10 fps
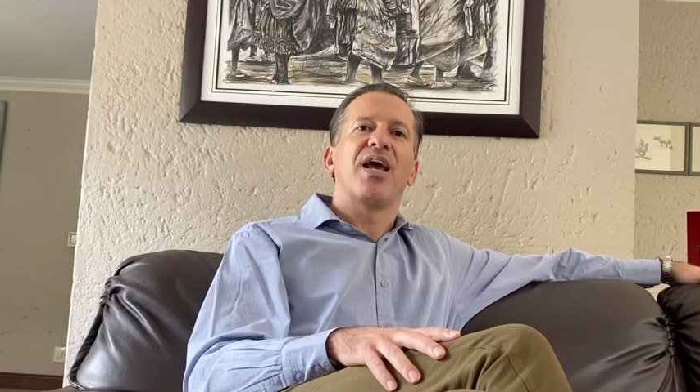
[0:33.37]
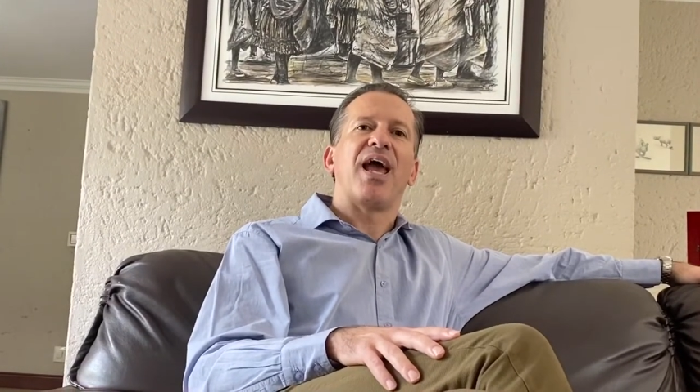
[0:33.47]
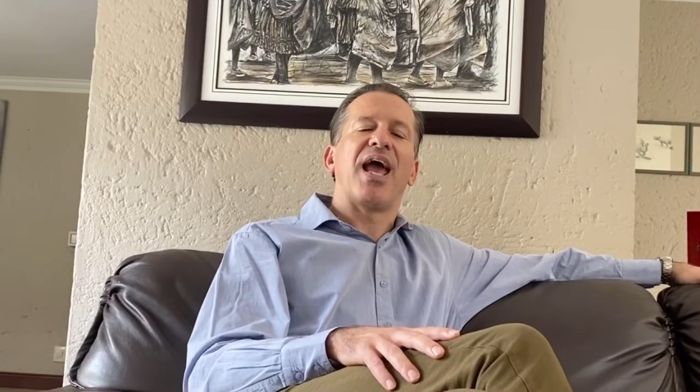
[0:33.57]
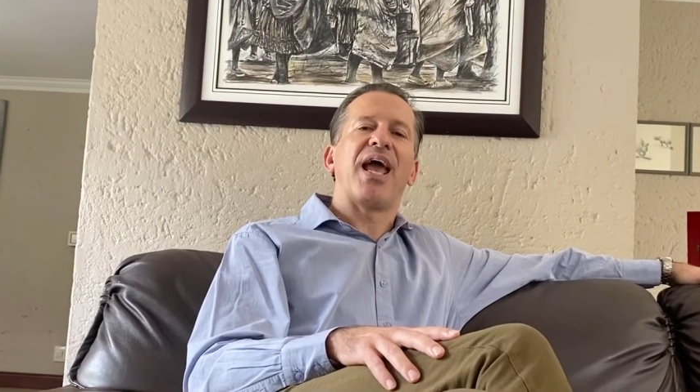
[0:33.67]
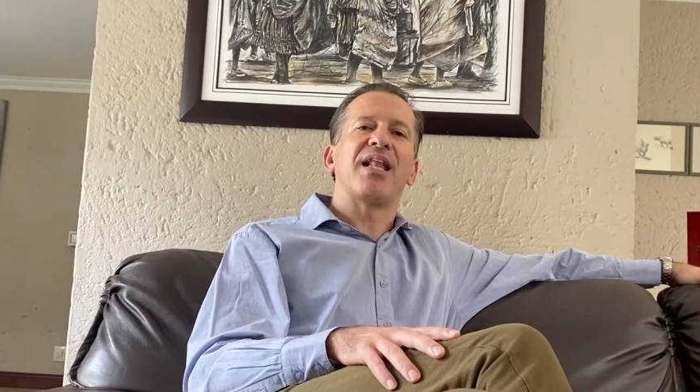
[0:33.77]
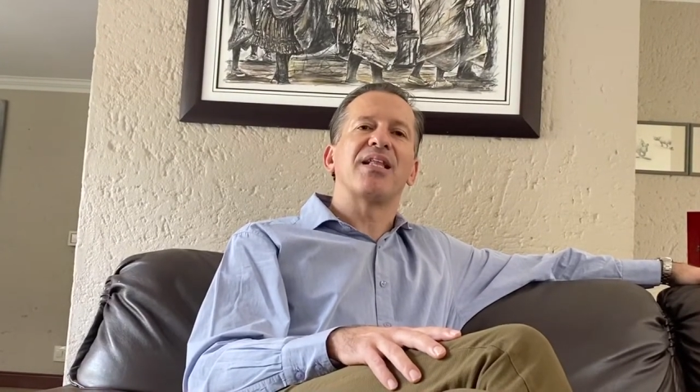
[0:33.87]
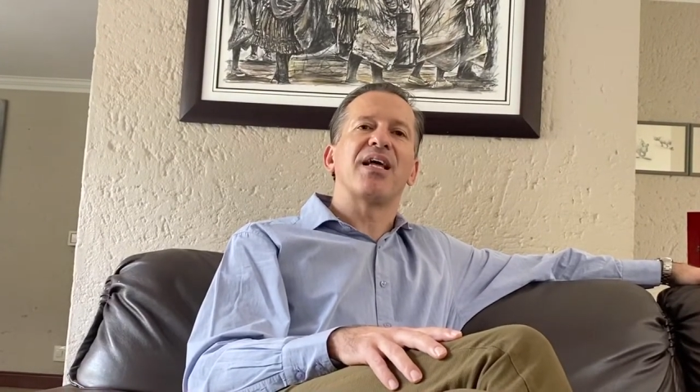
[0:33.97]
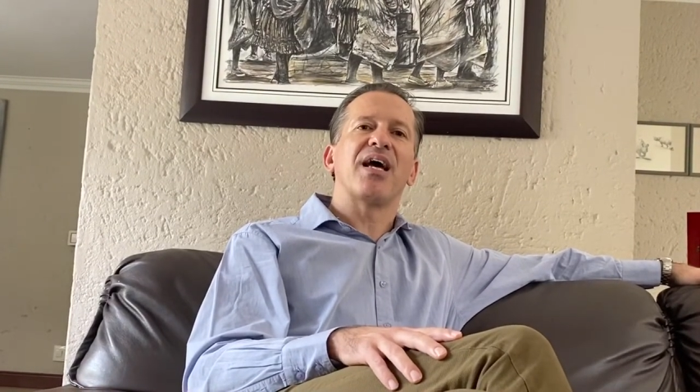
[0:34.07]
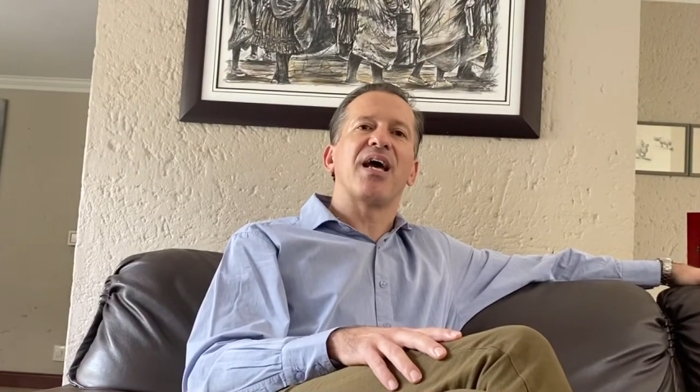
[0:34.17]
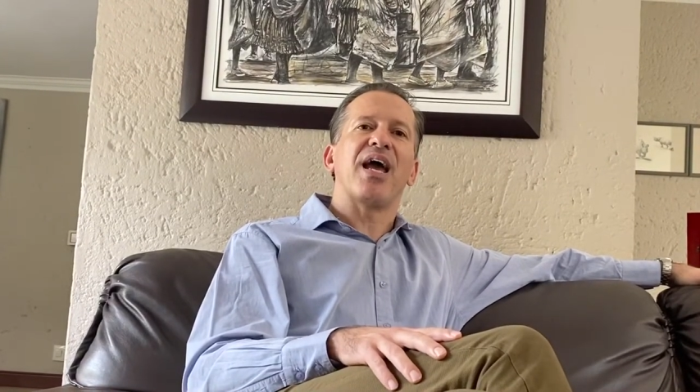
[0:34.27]
And uh,
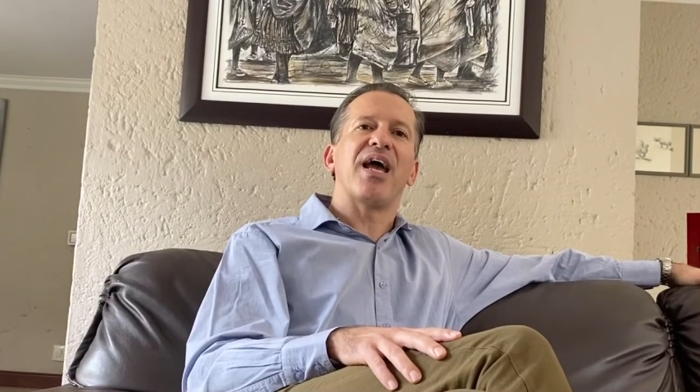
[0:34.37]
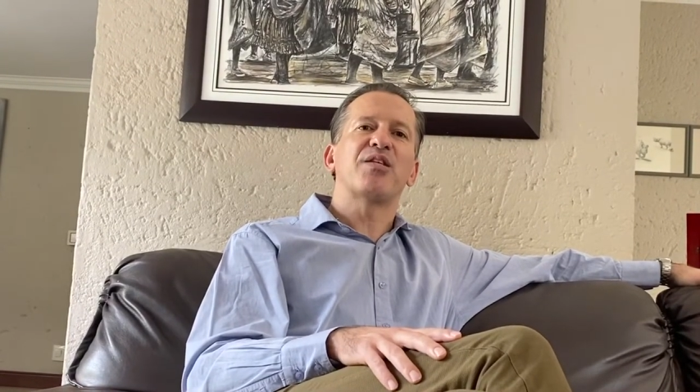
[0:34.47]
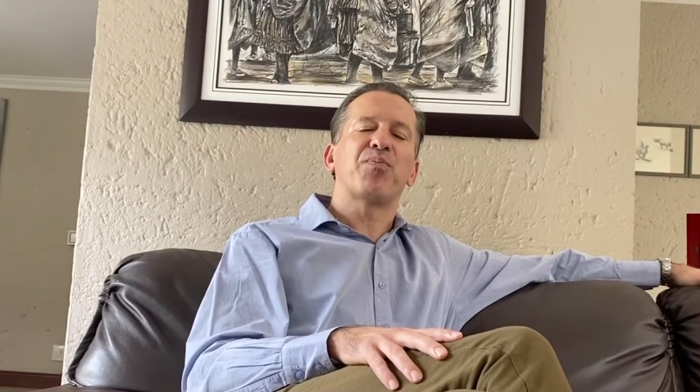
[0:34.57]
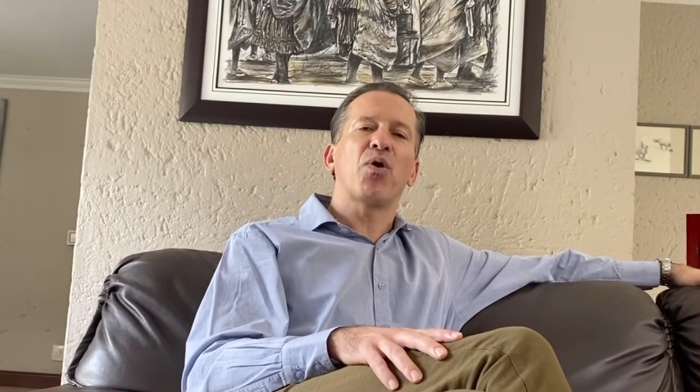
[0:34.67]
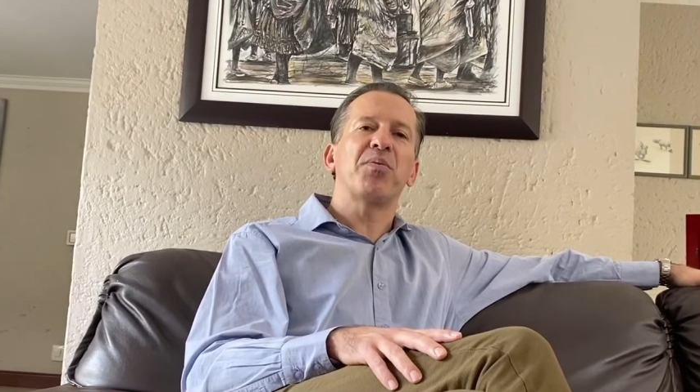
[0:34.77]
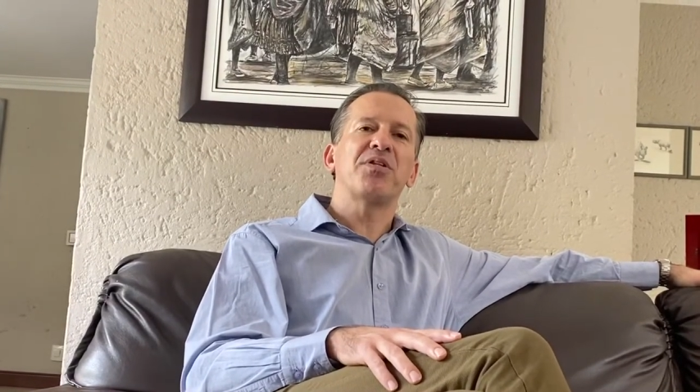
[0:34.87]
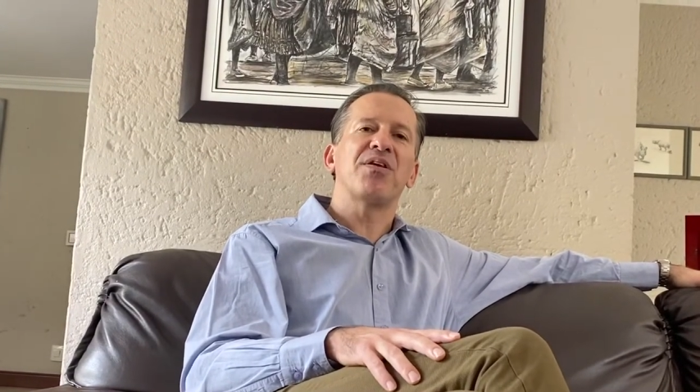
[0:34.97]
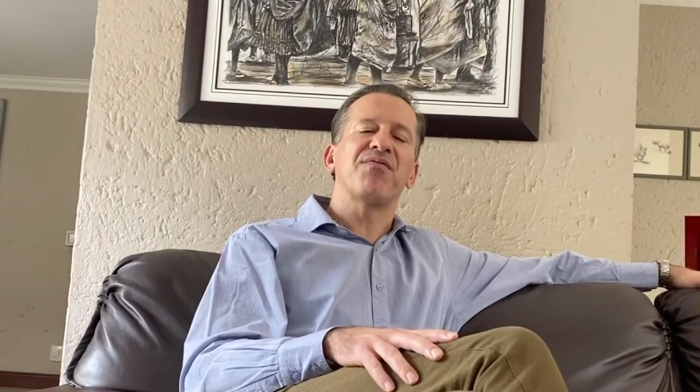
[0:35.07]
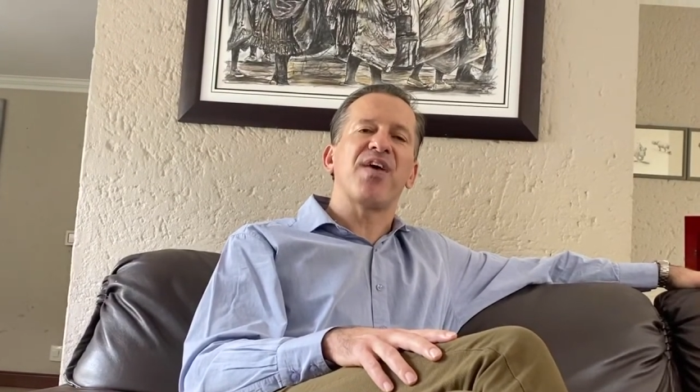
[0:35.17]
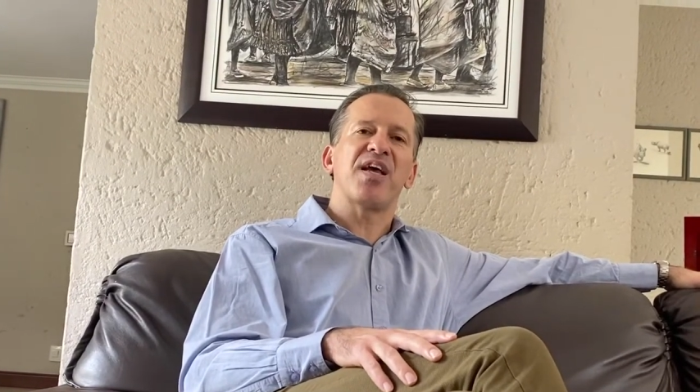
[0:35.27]
as property
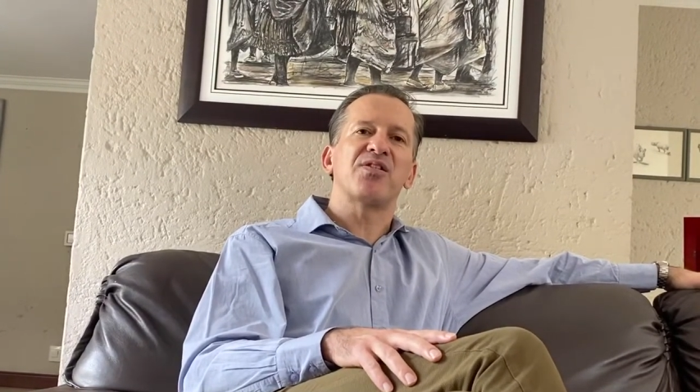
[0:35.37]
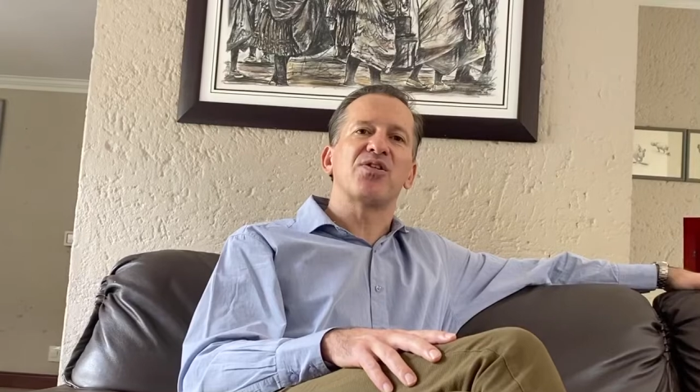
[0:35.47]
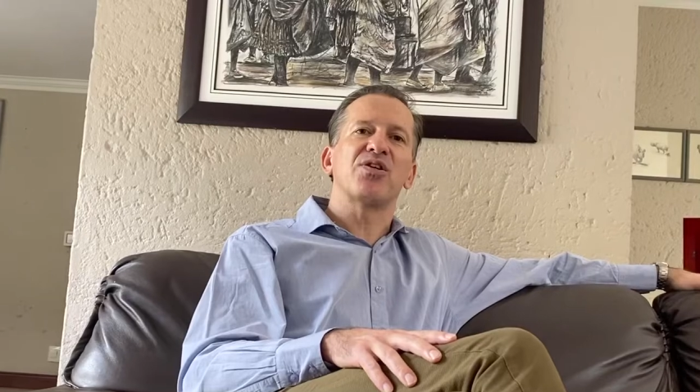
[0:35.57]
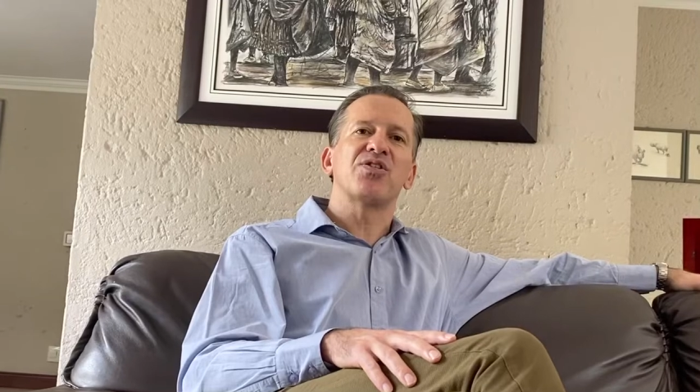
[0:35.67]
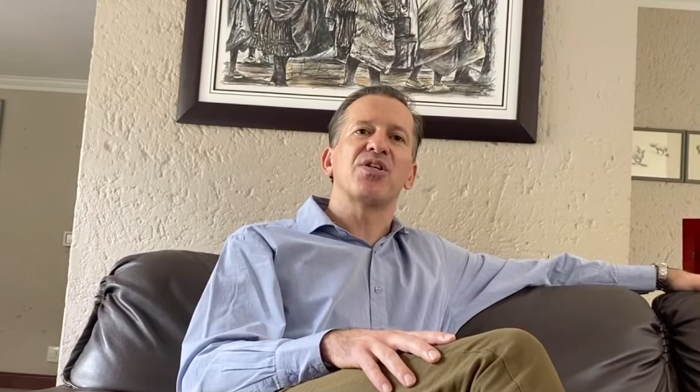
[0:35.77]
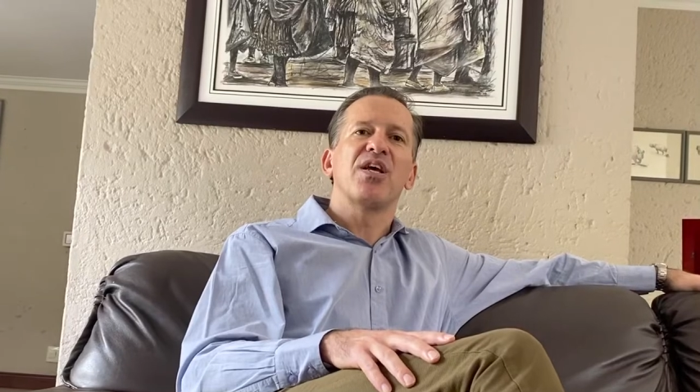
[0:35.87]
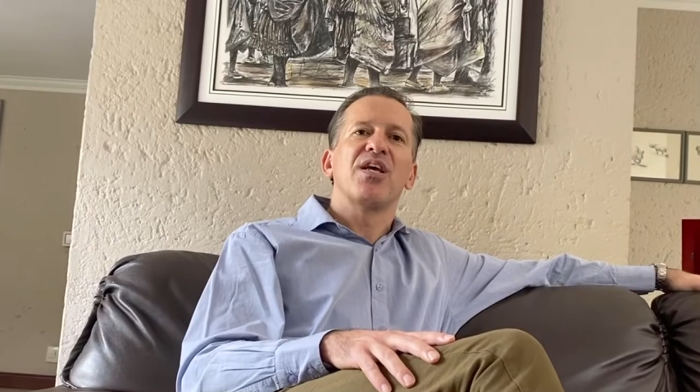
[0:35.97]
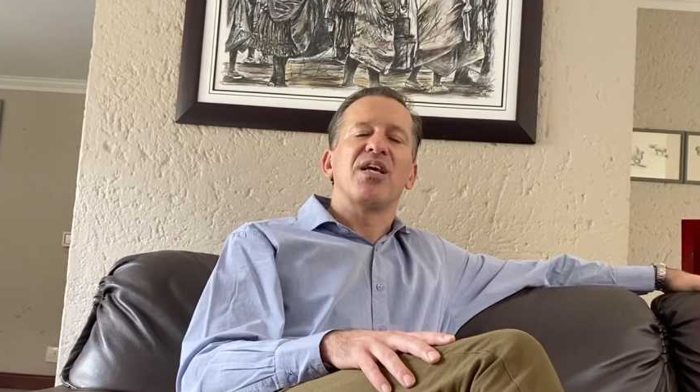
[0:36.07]
investors,